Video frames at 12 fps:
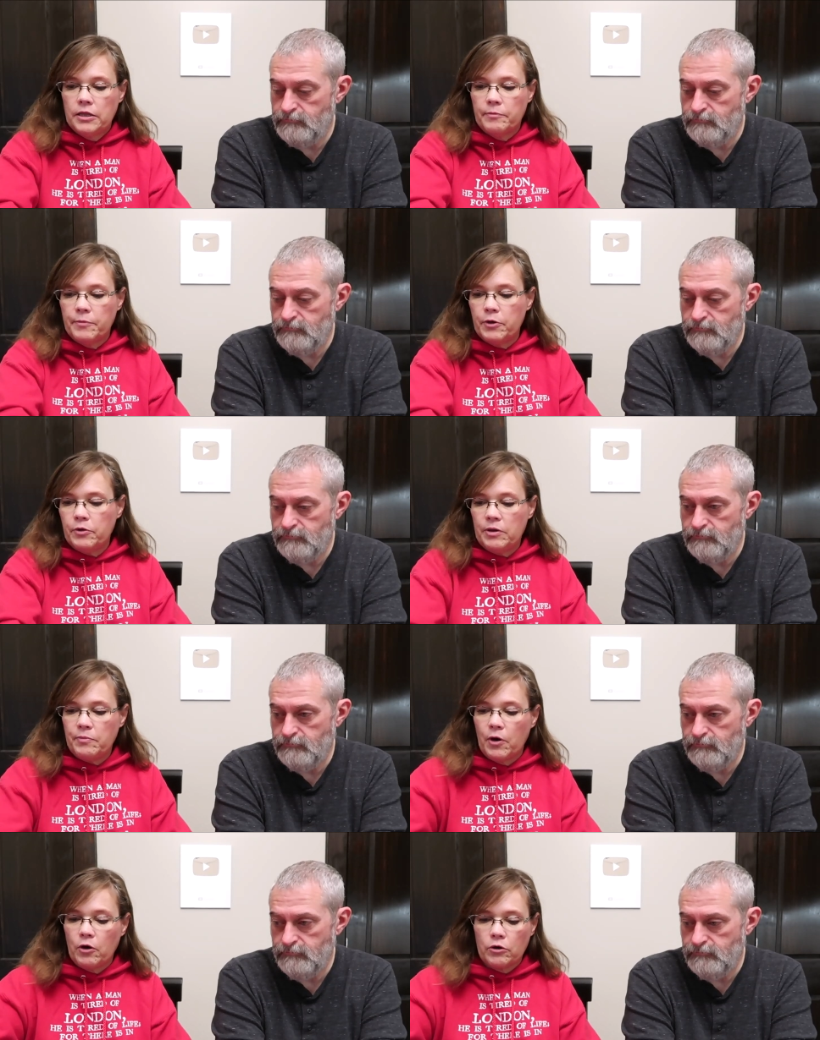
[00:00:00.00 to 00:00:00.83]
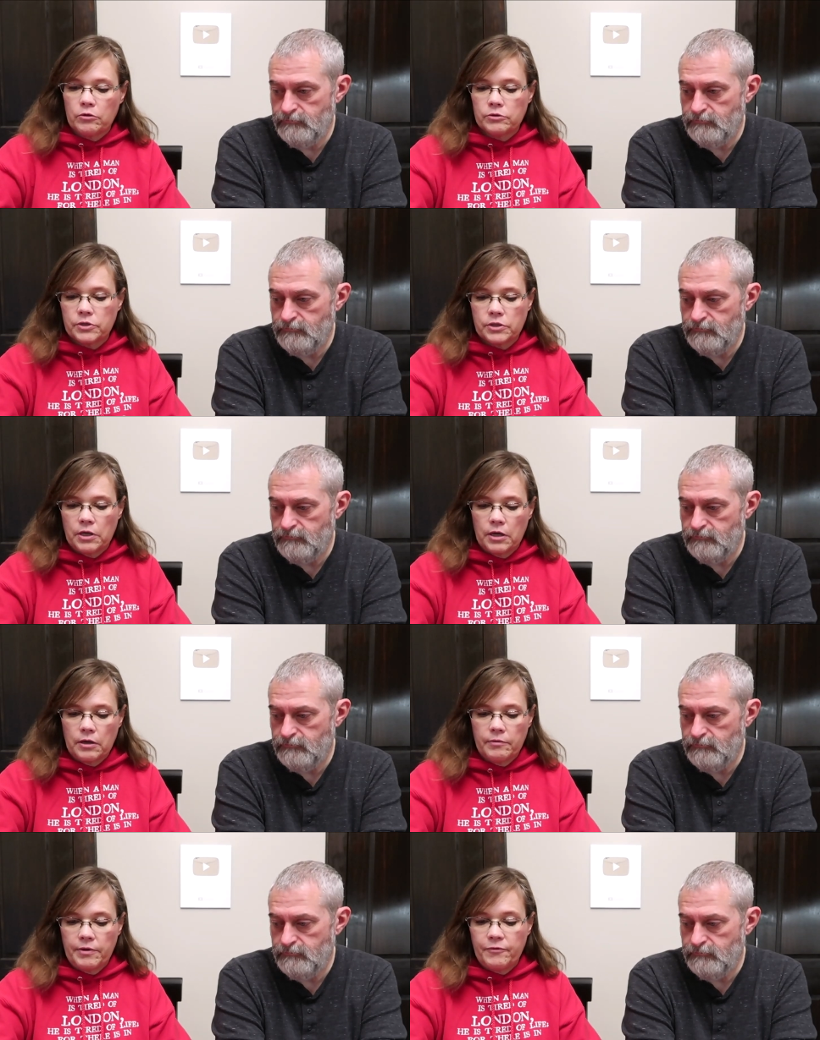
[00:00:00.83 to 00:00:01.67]
Speaker 1: the Moodibars,
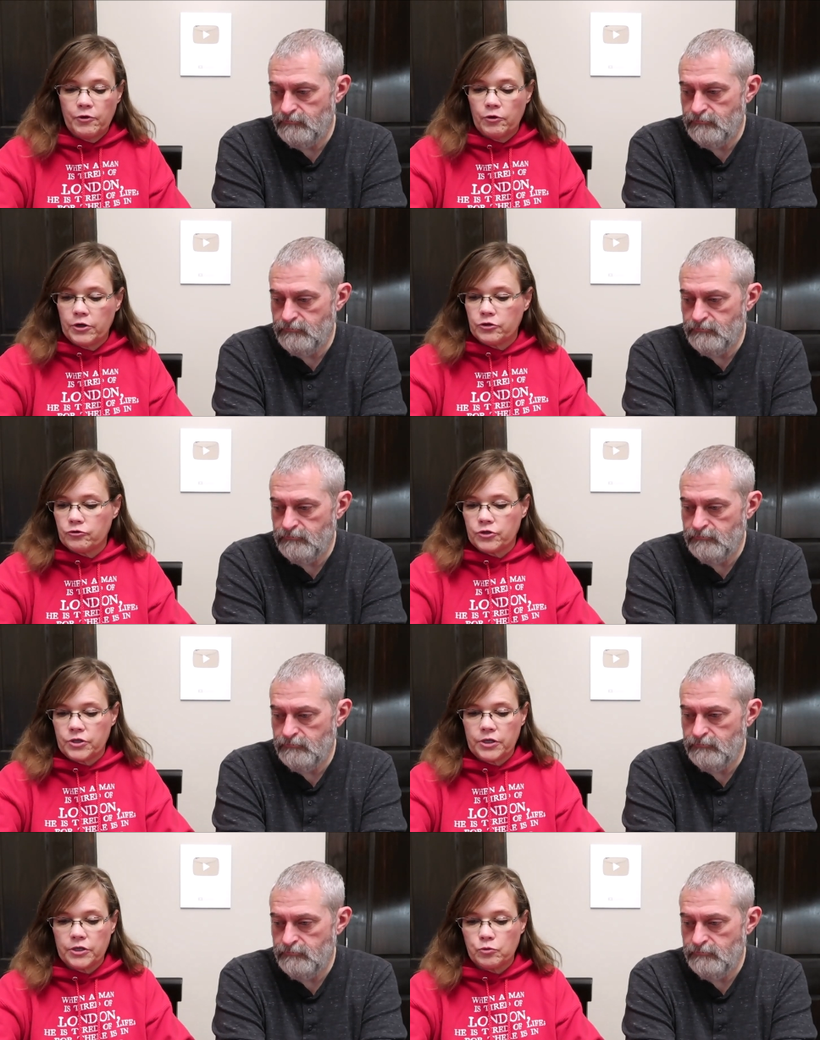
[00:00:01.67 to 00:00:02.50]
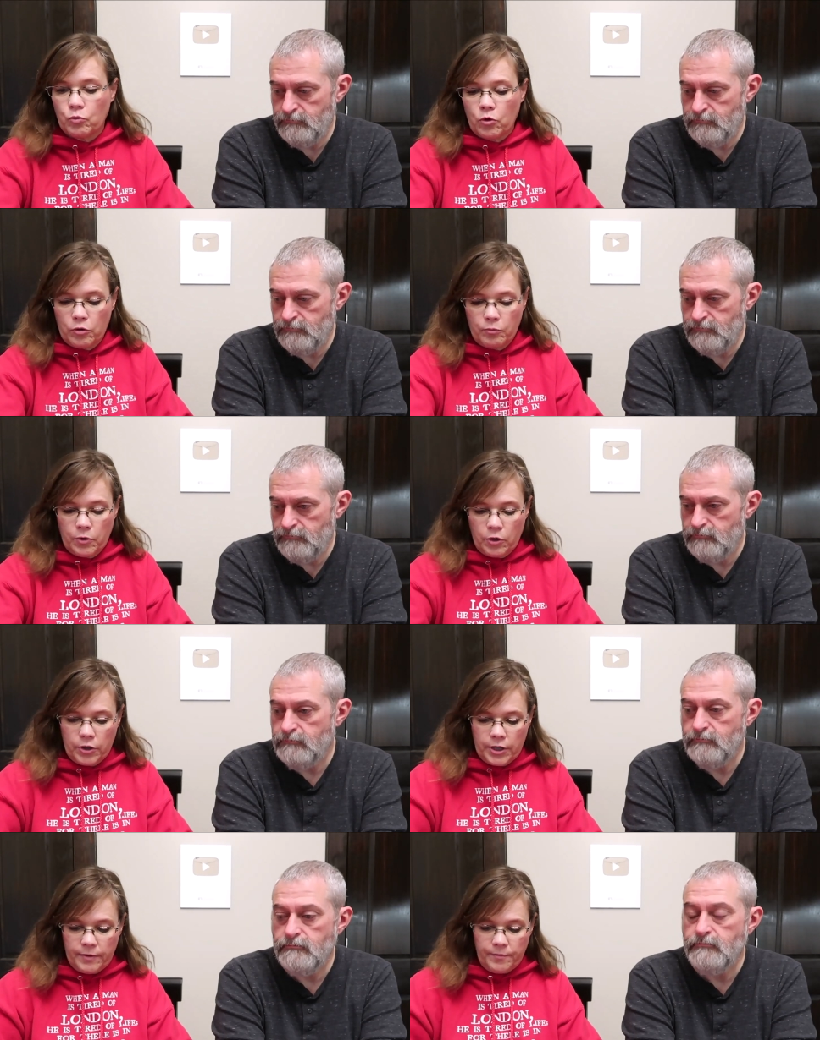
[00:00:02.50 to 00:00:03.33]
uh, if you're interested, is World
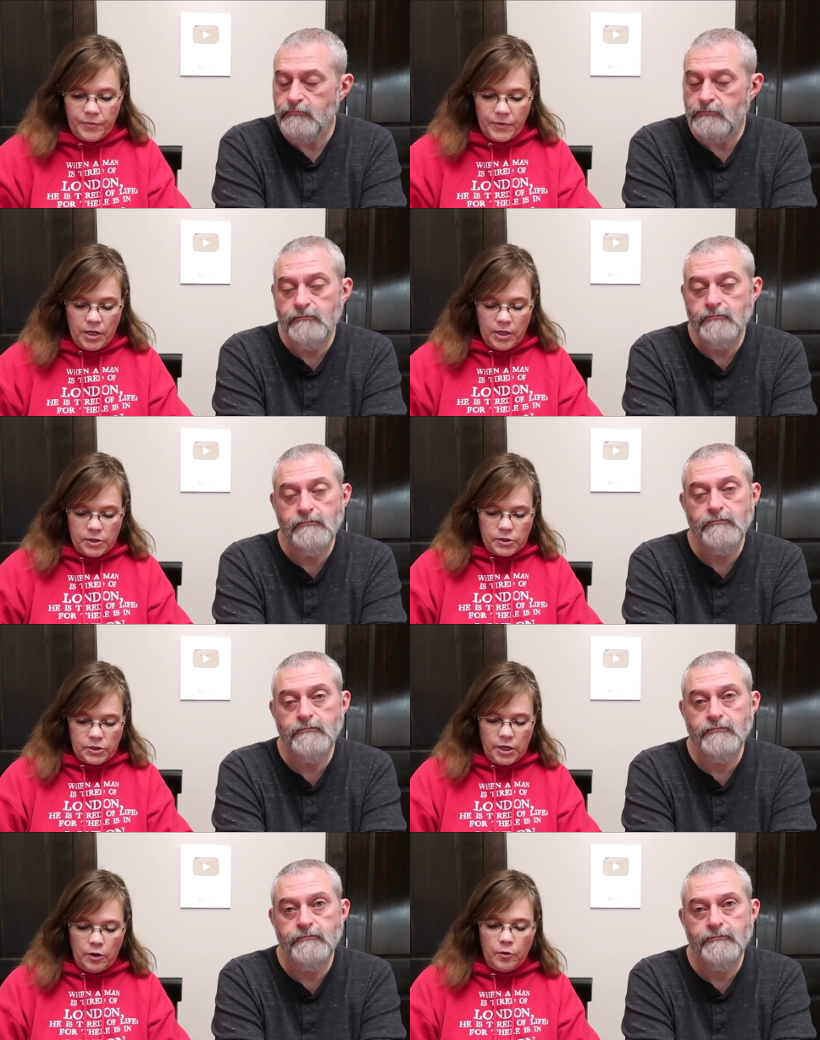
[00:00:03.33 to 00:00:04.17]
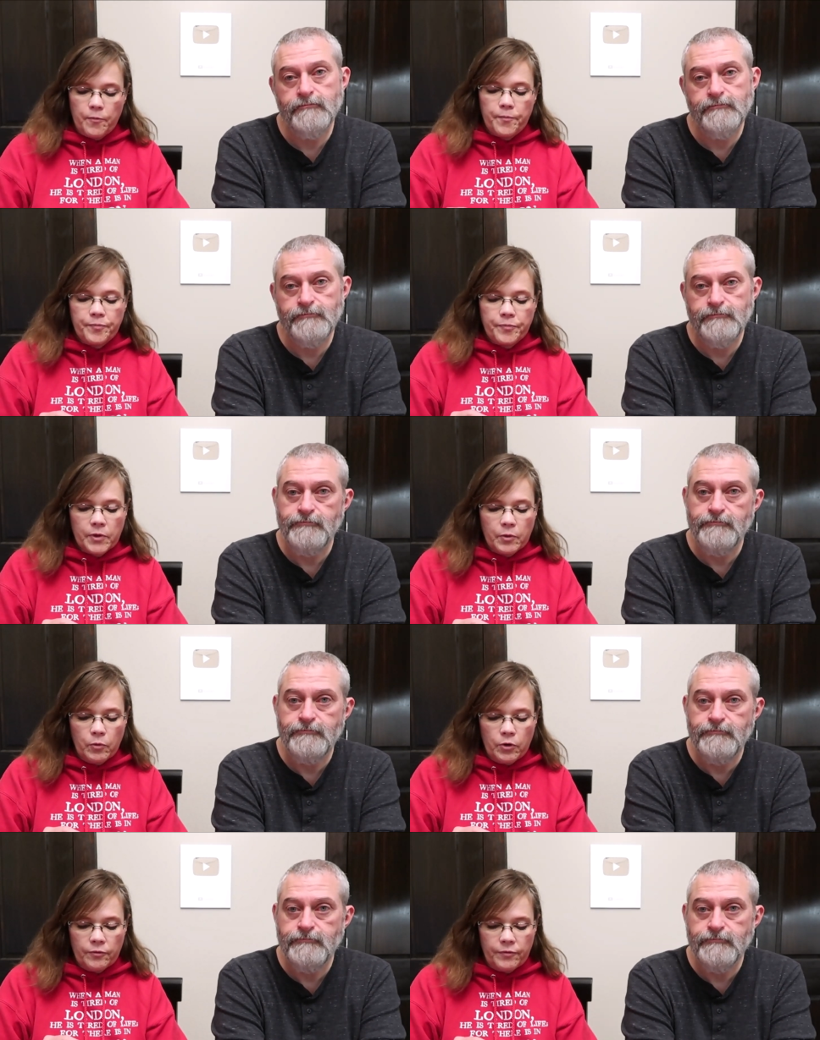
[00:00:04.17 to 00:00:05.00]
Market. So,
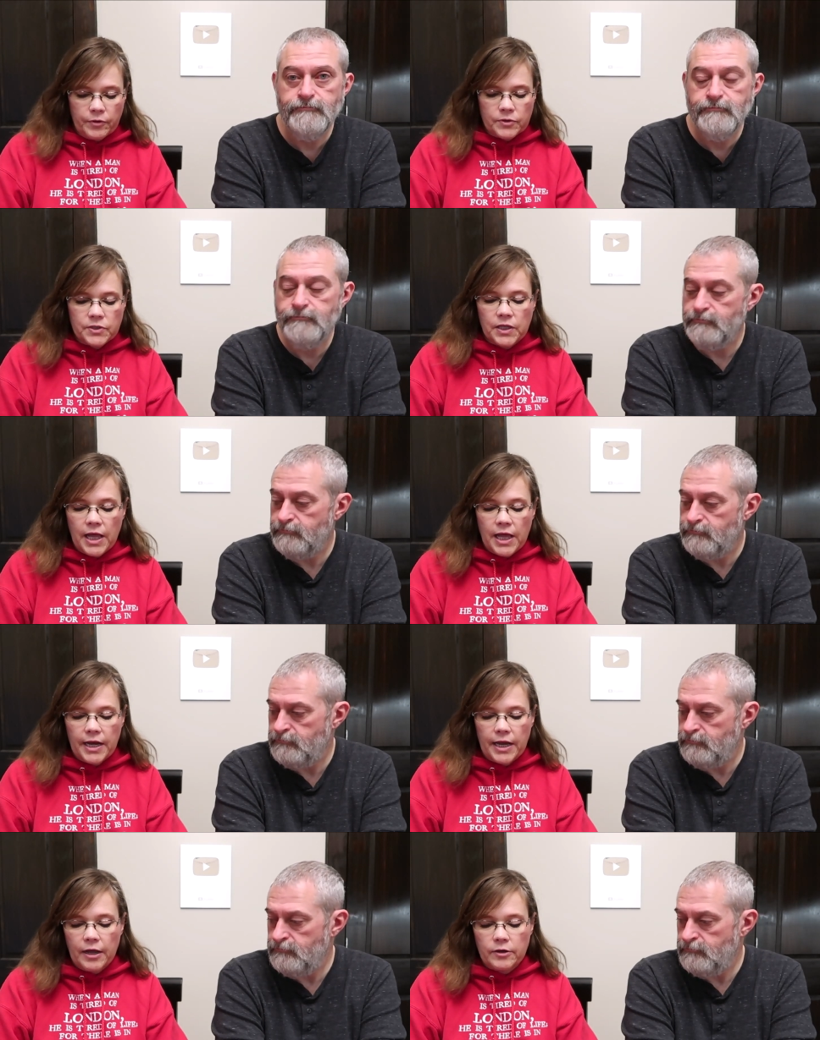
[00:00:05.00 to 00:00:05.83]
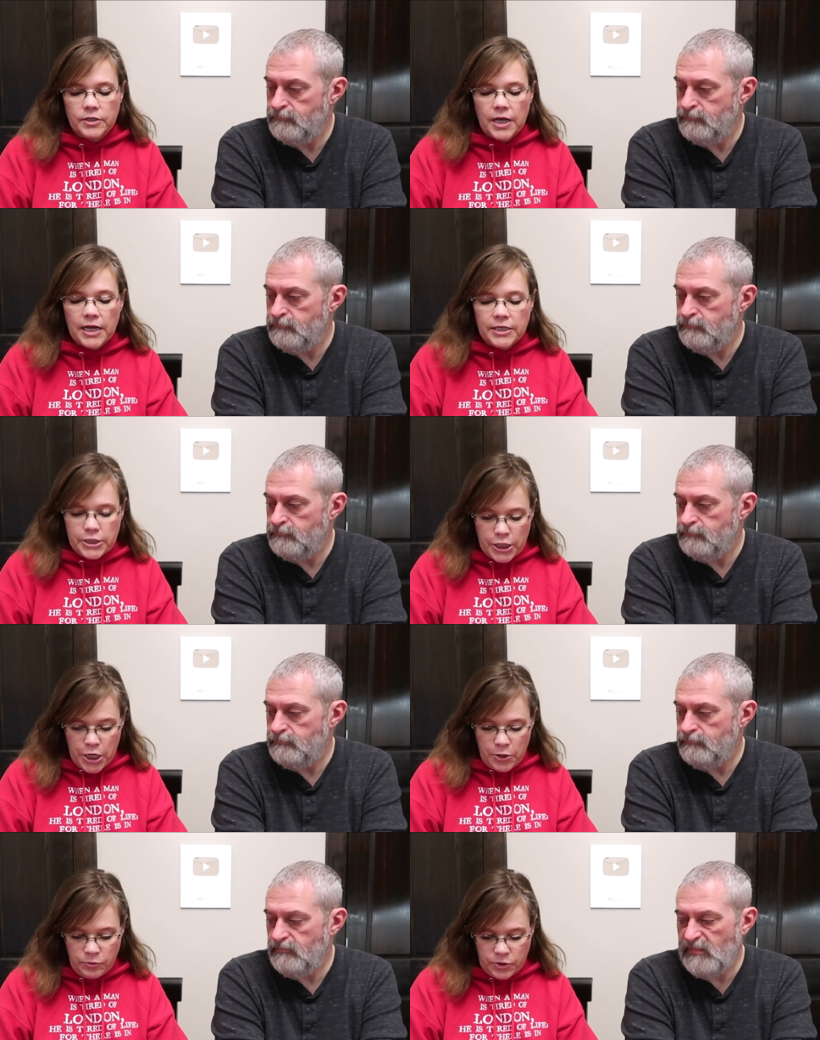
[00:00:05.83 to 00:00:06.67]
I wonder if it'll slide out. I
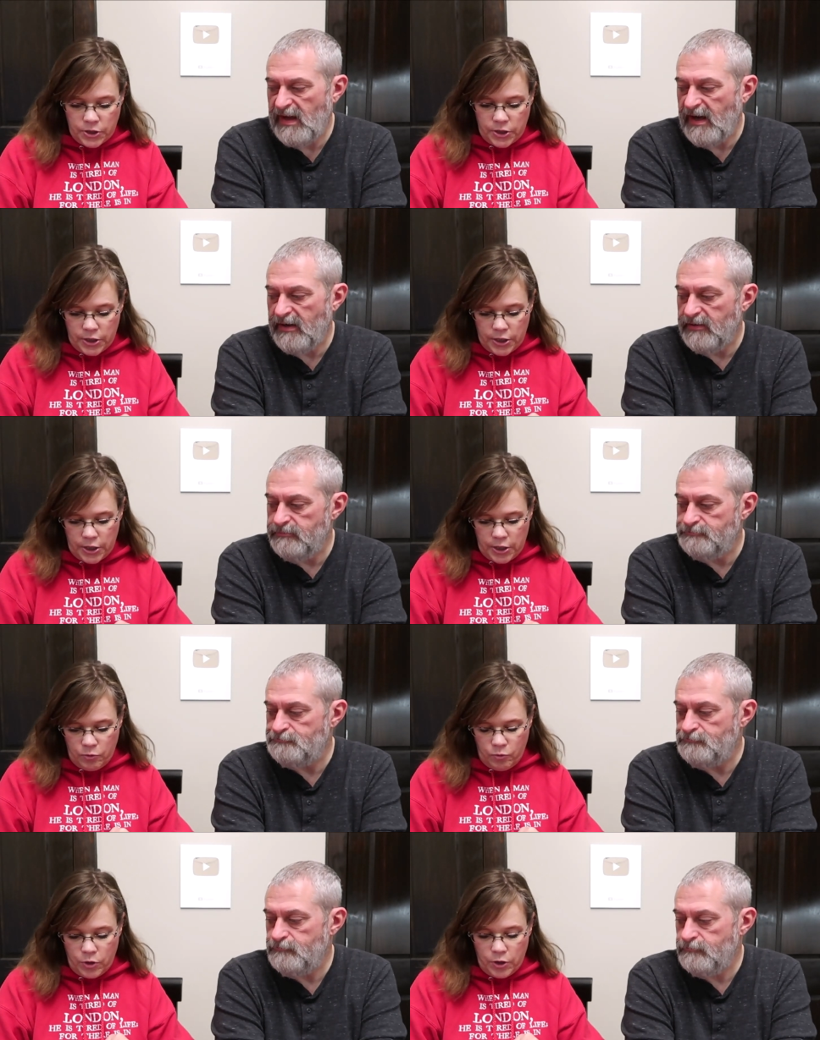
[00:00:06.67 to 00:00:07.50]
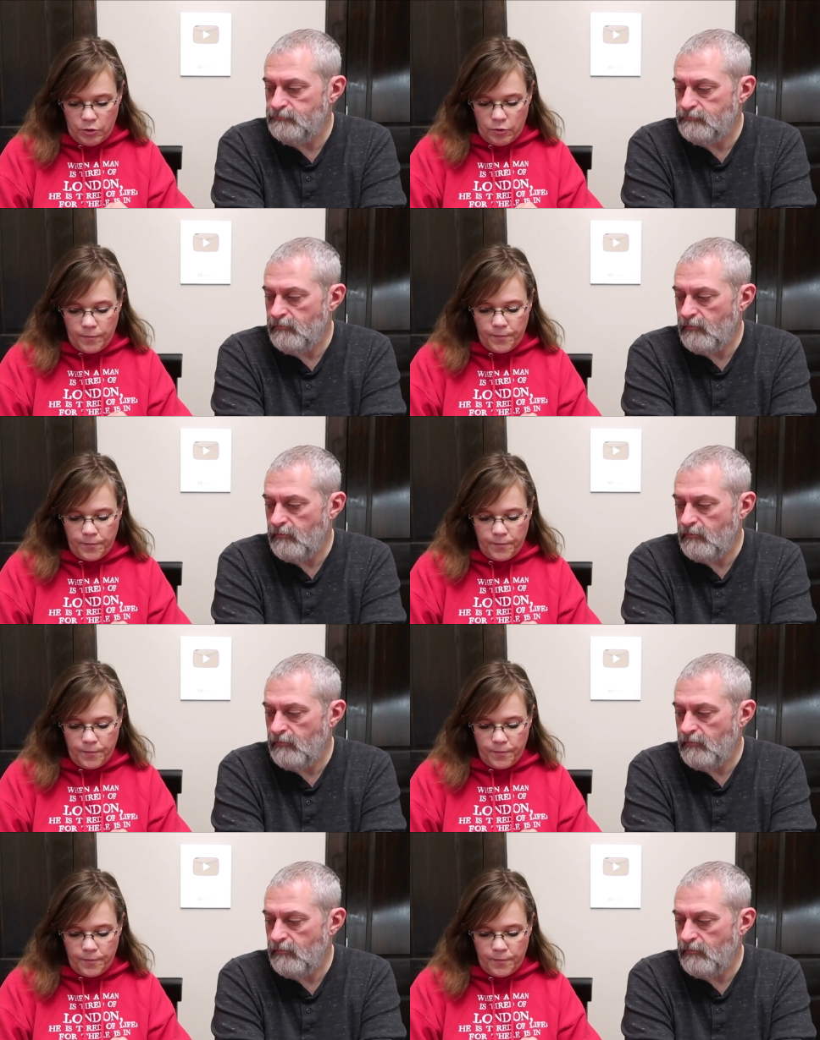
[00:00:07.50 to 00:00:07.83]
don't think it. it. will.